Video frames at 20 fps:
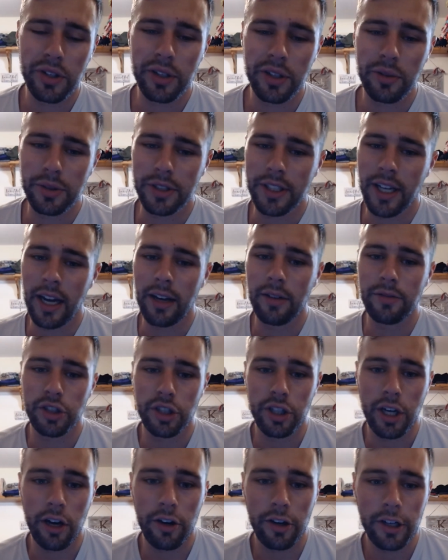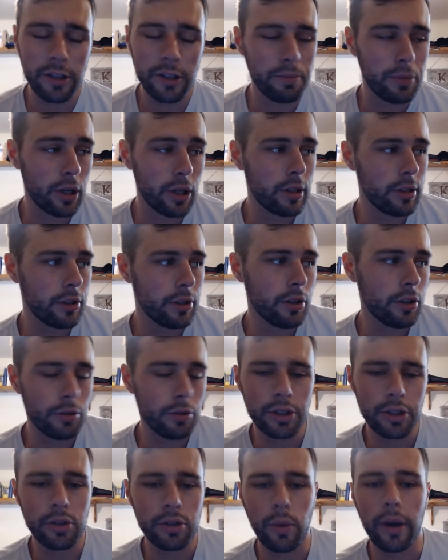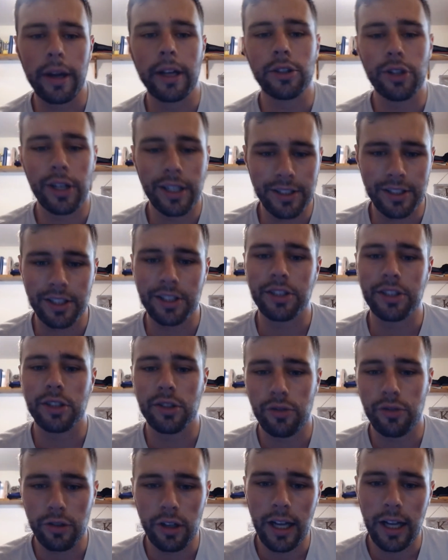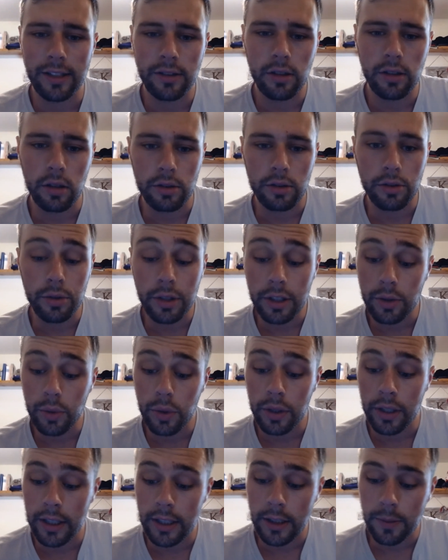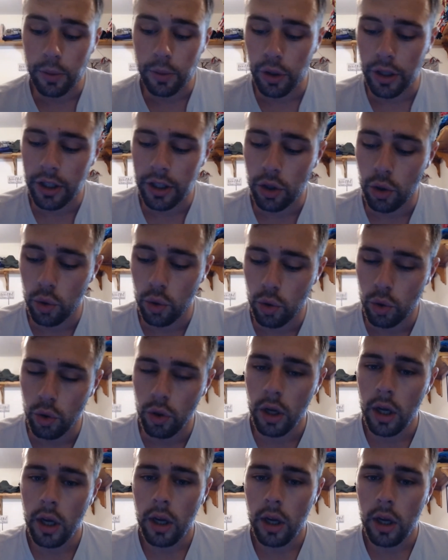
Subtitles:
It was kind of generic, but just the way it transitions from the last song to this one is pretty cool.